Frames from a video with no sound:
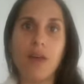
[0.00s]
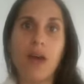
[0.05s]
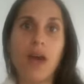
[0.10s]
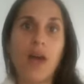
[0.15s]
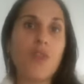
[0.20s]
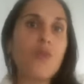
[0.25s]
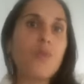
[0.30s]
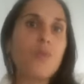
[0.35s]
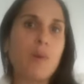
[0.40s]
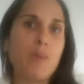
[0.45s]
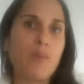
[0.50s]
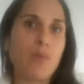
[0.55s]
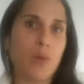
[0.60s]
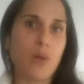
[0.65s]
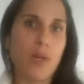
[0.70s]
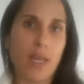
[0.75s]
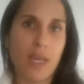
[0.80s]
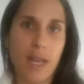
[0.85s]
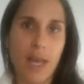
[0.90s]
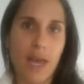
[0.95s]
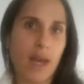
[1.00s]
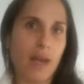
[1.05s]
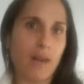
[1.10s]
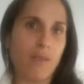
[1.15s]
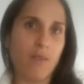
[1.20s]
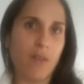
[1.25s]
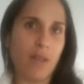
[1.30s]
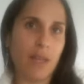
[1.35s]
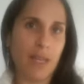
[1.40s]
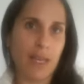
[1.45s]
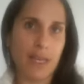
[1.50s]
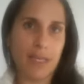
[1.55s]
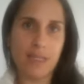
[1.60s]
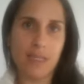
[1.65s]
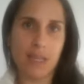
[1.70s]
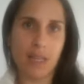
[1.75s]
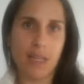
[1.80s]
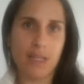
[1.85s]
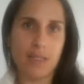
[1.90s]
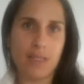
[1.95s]
Other people can have lots
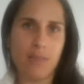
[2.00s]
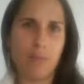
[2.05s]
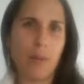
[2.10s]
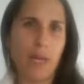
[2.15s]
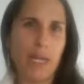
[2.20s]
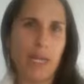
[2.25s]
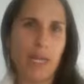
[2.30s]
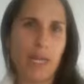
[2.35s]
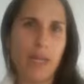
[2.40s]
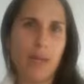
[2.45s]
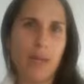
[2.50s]
and lots of money.